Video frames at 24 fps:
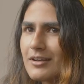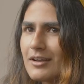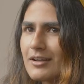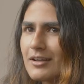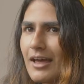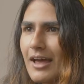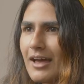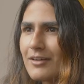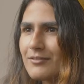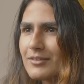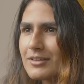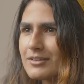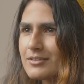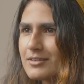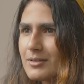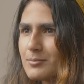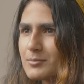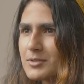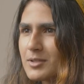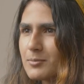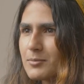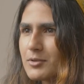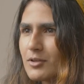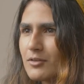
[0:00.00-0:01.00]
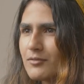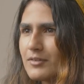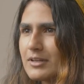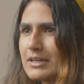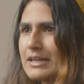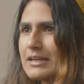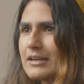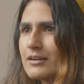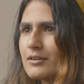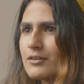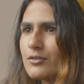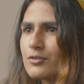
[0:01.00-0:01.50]
having symptoms of an
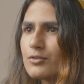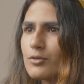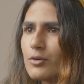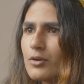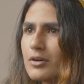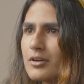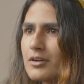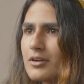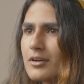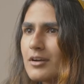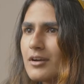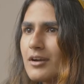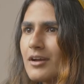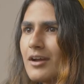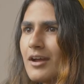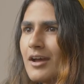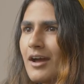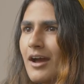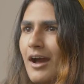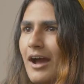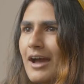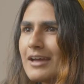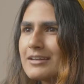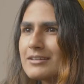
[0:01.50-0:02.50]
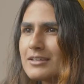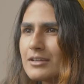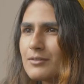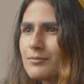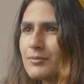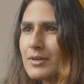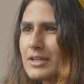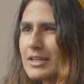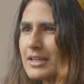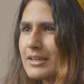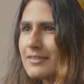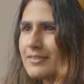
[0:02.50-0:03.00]
eating disorder, I didn't
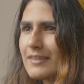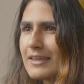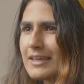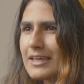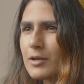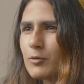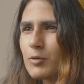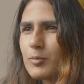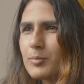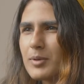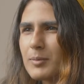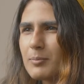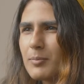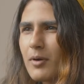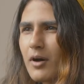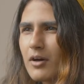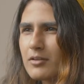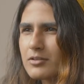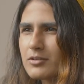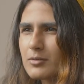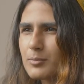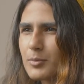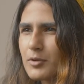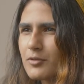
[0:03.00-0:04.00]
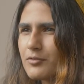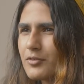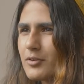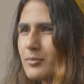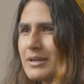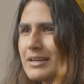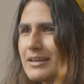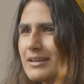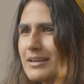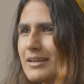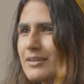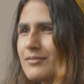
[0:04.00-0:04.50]
really think it would be possible for
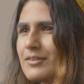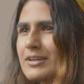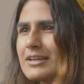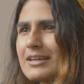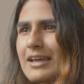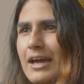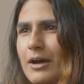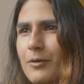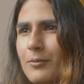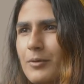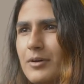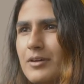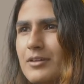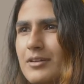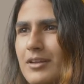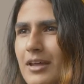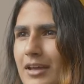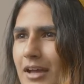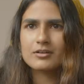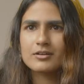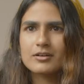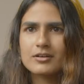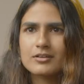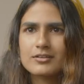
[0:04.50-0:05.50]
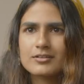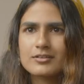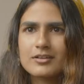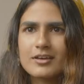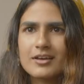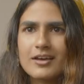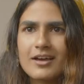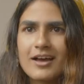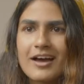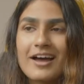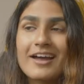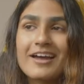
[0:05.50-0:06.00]
me to even get one, because
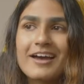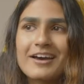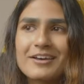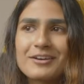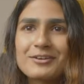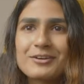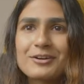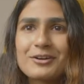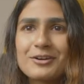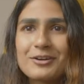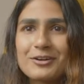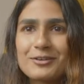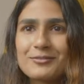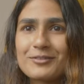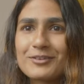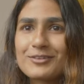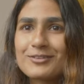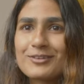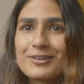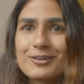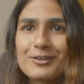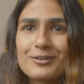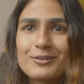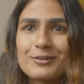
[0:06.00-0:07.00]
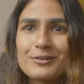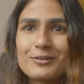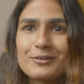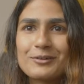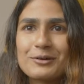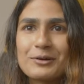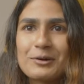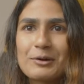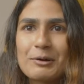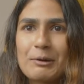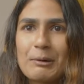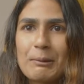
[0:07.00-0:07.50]
I hadn't heard of a single
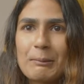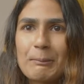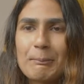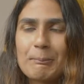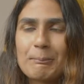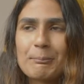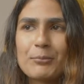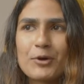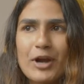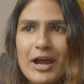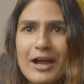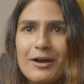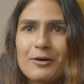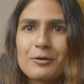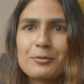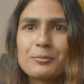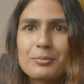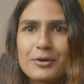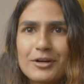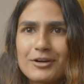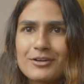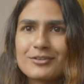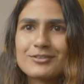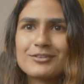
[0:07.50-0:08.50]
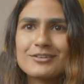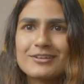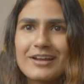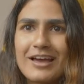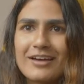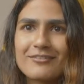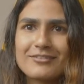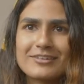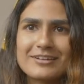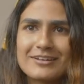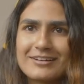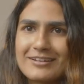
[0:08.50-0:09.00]
brown person
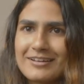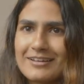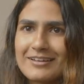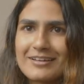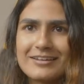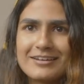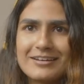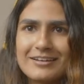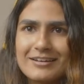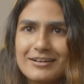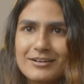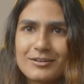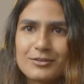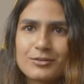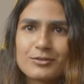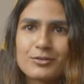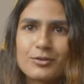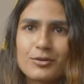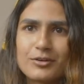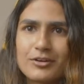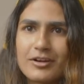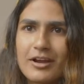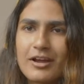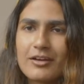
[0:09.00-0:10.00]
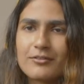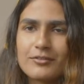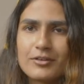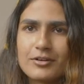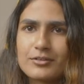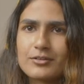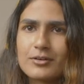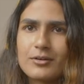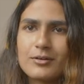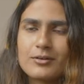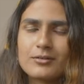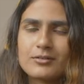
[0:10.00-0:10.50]
having an eating disorder ever.
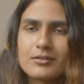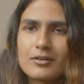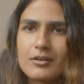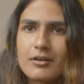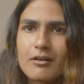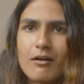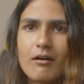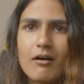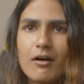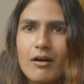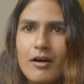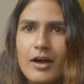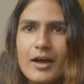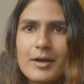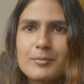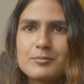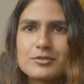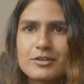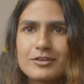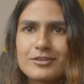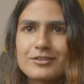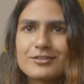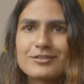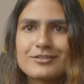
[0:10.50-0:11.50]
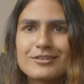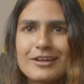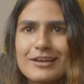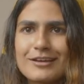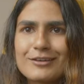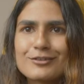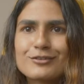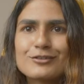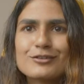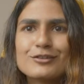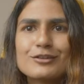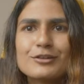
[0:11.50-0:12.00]
So I was like, oh, I'm just
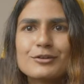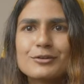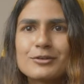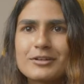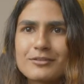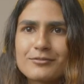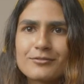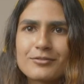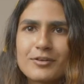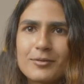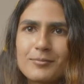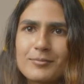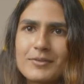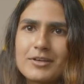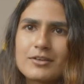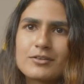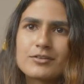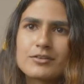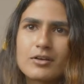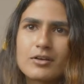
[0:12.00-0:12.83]
excluded from this